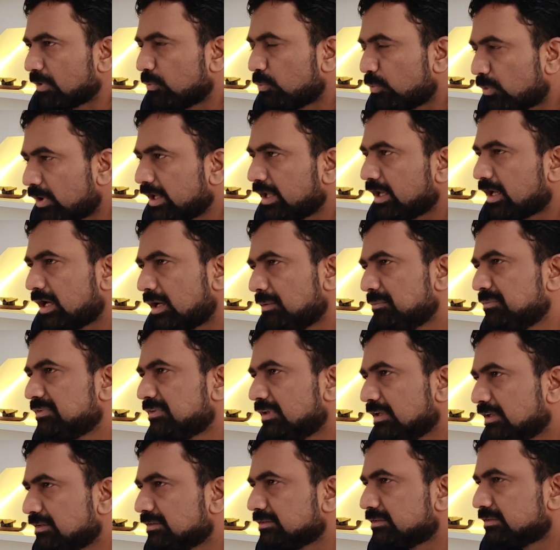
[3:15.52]
Why I am
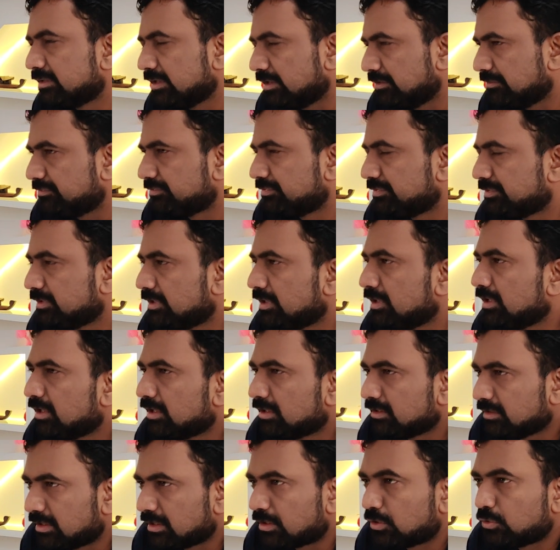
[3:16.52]
saying safe?
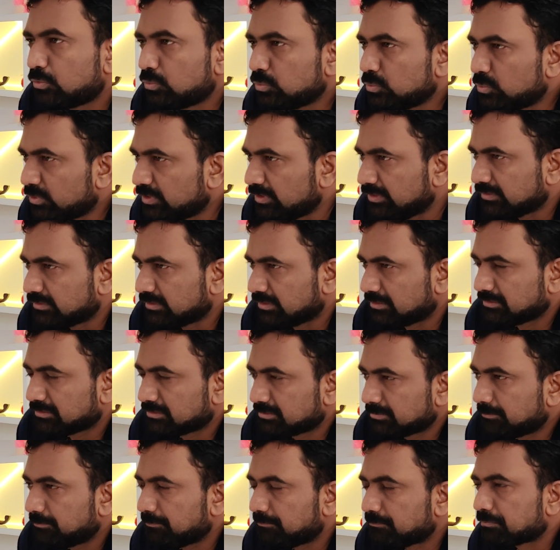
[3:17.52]
There are 2
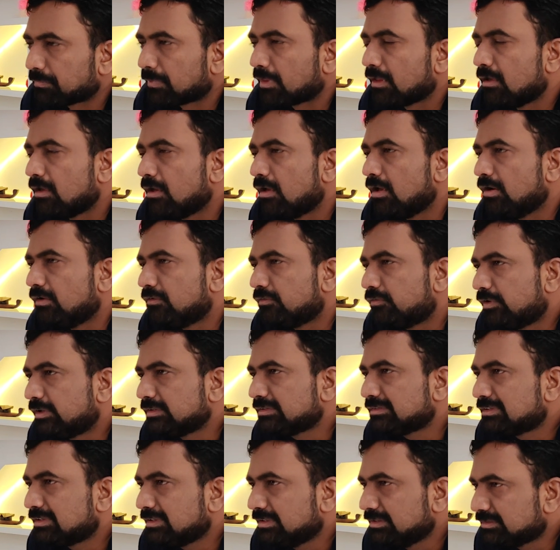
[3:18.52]
reasons.
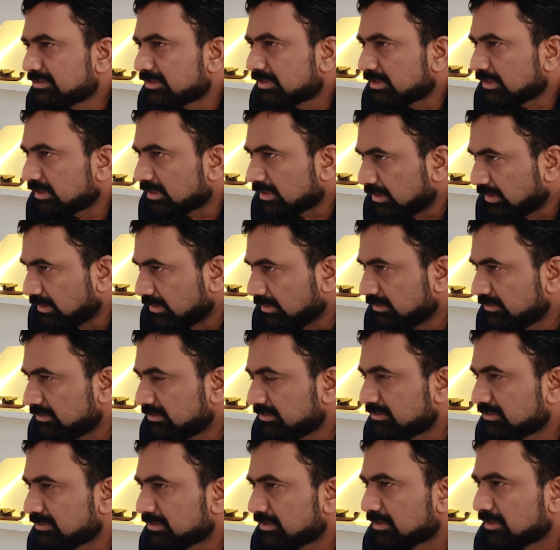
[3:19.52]
First reason
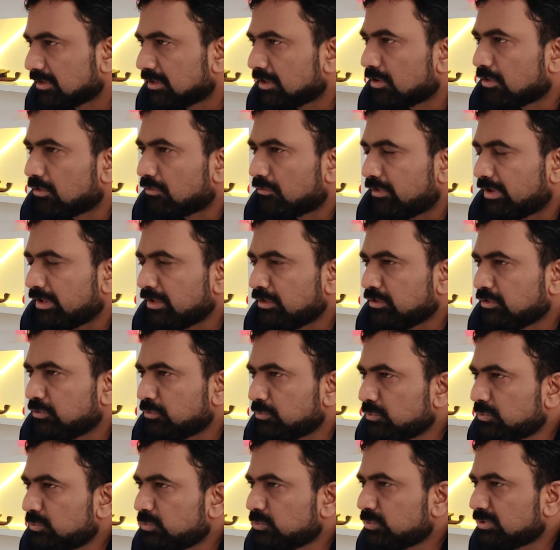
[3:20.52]
is, when
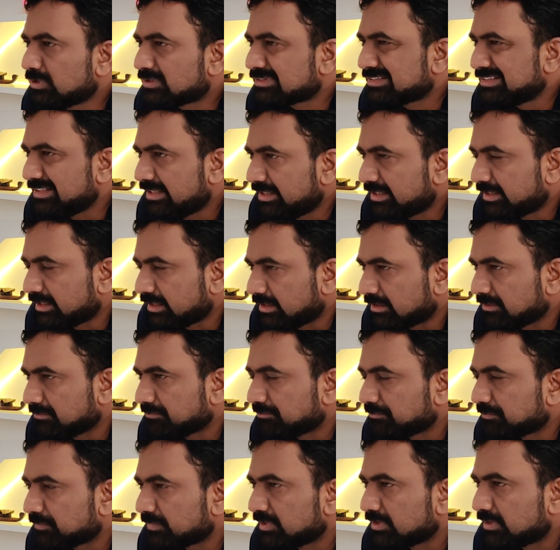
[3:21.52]
you do a
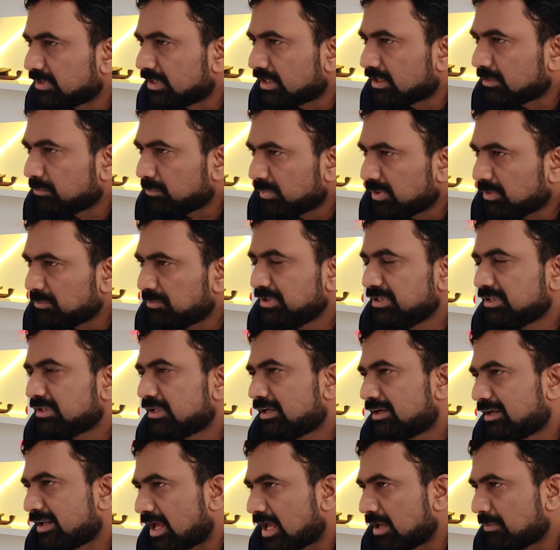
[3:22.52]
slitting, there may be
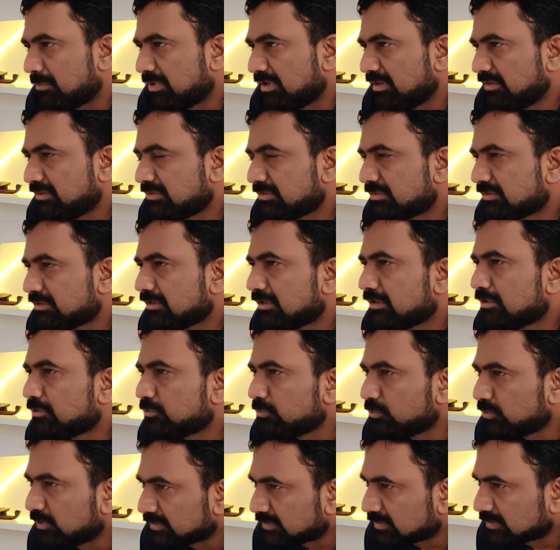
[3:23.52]
a damage
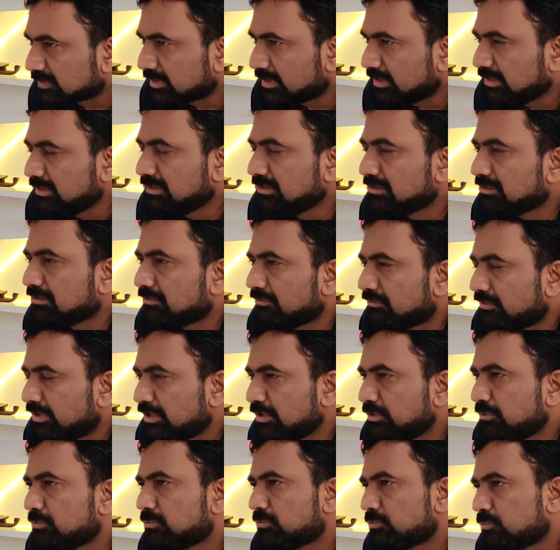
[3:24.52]
to a skin
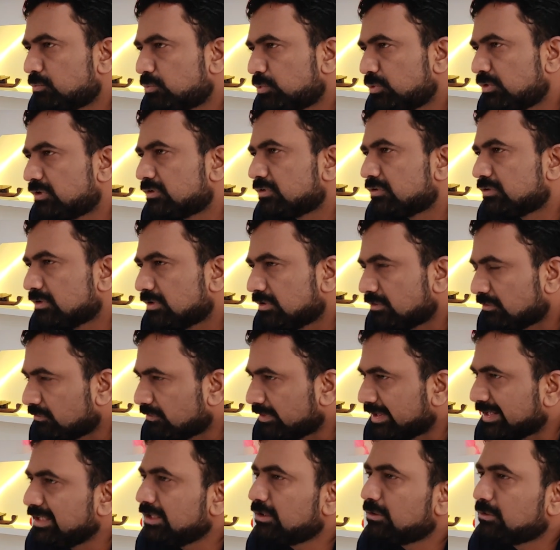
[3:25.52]
when you put
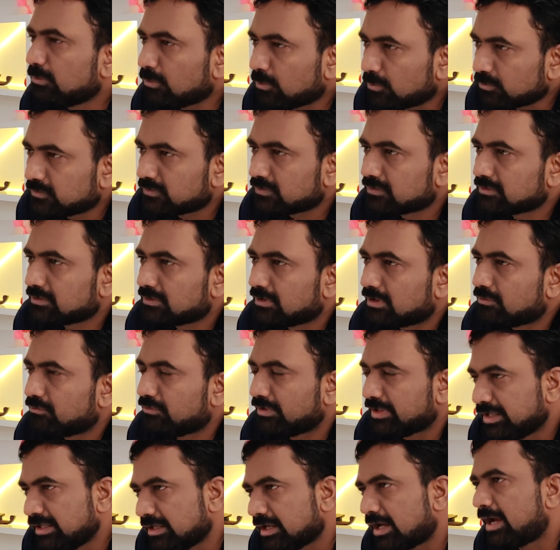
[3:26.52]
very close,
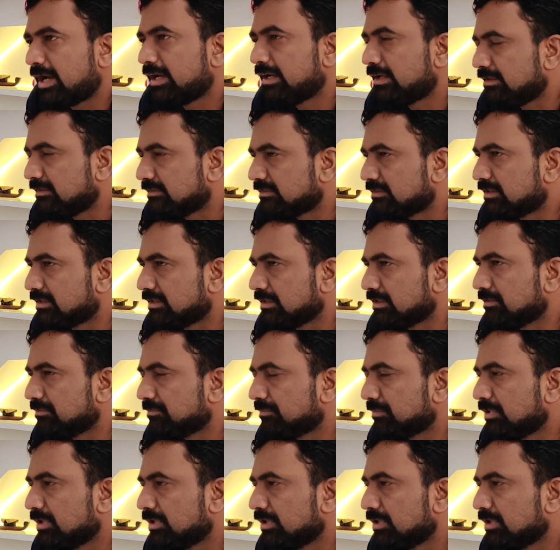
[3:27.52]
very high density.